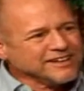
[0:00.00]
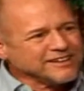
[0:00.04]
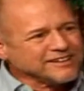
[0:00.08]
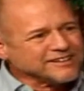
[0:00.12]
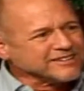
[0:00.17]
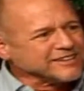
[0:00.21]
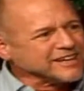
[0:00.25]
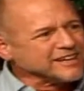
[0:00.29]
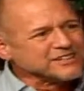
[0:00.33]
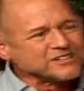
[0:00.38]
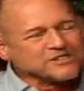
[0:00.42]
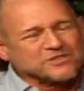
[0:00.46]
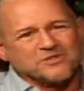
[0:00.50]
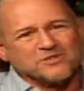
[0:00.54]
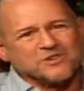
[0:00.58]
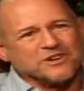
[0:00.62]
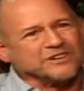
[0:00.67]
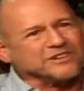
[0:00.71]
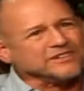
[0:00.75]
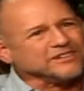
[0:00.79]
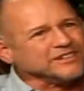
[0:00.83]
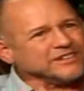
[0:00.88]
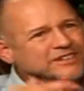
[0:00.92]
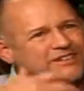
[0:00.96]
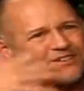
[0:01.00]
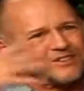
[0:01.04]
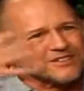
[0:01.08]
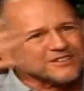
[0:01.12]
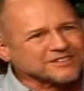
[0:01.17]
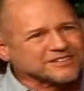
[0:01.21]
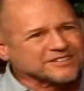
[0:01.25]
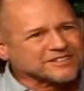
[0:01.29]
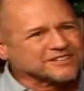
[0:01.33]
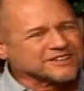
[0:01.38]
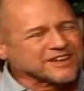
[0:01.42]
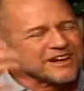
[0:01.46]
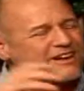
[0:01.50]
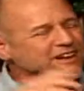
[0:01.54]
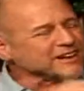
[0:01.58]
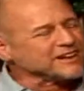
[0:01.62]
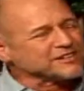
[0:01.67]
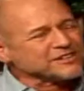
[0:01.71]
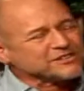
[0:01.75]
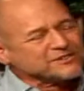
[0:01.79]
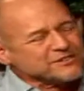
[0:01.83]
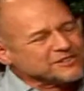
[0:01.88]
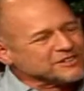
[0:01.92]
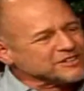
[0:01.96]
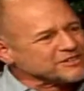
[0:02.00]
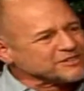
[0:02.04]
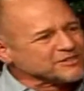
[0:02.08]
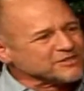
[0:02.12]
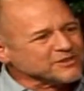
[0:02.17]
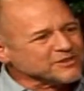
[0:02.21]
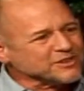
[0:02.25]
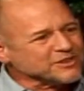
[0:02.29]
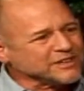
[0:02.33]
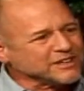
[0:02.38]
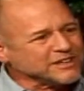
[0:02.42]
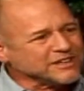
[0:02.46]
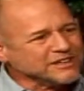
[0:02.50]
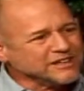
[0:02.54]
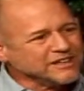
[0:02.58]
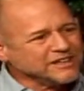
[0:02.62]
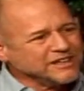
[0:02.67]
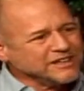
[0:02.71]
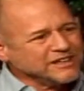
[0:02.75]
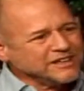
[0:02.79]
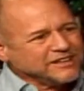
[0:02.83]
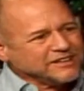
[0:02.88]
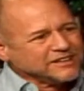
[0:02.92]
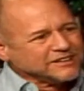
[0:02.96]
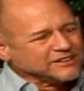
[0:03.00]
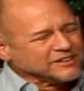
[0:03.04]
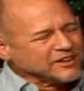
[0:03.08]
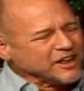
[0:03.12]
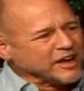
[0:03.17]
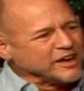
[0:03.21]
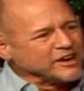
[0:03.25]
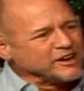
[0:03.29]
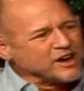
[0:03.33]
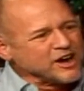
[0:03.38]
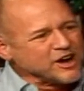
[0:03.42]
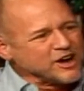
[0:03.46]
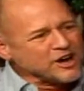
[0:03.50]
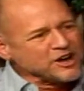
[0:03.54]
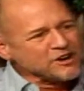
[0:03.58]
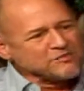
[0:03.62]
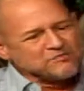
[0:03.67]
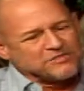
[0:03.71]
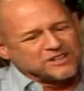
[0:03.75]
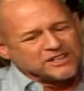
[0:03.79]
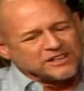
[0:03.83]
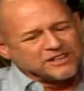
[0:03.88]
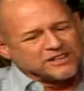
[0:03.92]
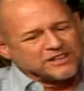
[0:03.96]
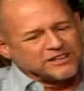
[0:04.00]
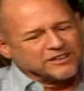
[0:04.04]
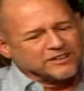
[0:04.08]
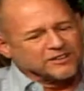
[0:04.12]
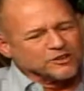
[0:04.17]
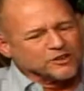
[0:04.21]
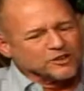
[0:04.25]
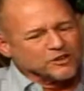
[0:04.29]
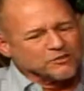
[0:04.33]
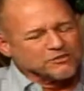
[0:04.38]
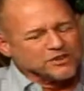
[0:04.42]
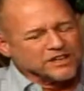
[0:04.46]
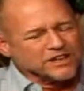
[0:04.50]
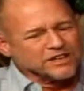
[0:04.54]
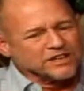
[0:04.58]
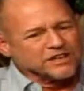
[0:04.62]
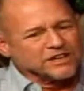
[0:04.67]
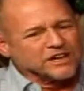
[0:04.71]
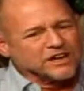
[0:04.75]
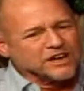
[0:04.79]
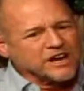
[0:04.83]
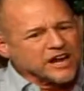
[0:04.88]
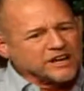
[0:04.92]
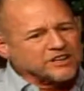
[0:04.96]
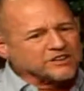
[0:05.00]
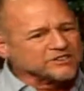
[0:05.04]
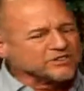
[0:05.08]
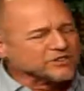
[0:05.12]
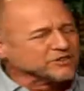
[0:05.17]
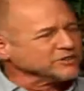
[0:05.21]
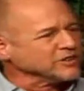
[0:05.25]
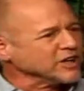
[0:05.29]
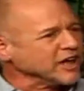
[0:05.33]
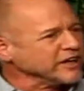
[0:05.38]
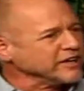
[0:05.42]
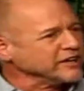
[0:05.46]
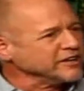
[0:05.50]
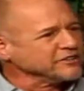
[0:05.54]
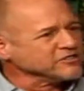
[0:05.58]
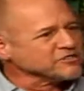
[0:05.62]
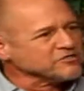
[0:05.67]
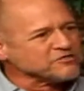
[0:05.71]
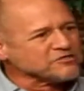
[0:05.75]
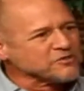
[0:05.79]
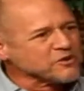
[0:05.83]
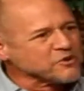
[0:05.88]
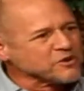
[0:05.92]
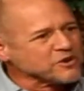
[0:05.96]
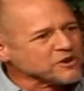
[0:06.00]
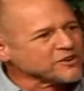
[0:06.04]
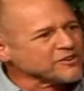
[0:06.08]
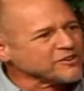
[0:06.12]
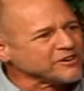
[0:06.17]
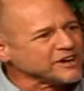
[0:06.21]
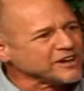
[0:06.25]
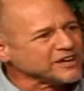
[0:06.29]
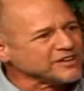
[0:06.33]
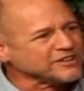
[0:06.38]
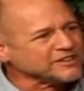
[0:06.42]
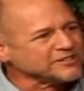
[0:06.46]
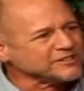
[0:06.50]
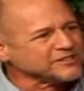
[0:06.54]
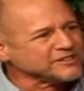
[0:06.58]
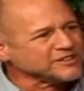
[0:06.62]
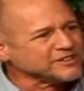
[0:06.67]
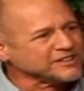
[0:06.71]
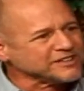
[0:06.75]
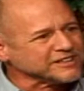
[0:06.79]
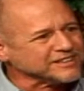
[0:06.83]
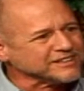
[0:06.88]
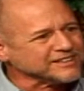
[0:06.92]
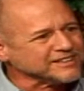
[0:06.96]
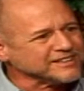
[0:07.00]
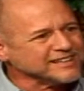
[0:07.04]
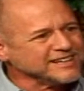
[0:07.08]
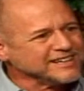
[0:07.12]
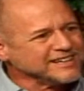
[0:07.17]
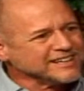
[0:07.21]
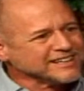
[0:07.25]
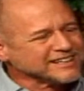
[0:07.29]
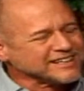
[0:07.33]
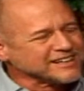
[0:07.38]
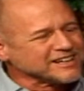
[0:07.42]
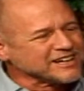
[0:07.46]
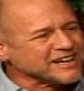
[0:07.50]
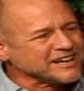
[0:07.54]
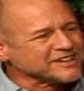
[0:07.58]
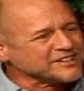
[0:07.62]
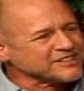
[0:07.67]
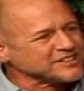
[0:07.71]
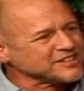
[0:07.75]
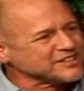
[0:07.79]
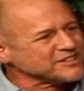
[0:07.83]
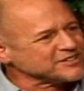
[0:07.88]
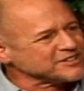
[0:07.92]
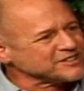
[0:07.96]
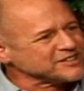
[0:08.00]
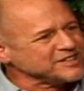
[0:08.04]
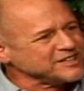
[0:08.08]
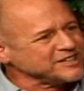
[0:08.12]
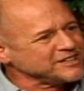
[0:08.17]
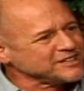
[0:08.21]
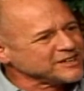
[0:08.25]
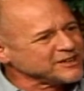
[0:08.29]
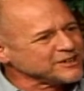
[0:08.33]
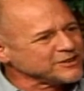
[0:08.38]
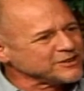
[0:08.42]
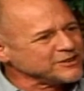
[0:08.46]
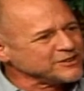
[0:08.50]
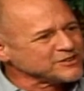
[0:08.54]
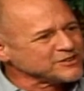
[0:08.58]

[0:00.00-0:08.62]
and that's when, the skies will just really light up and you get a little bit nicer light in the foreground and you can kind of see those details.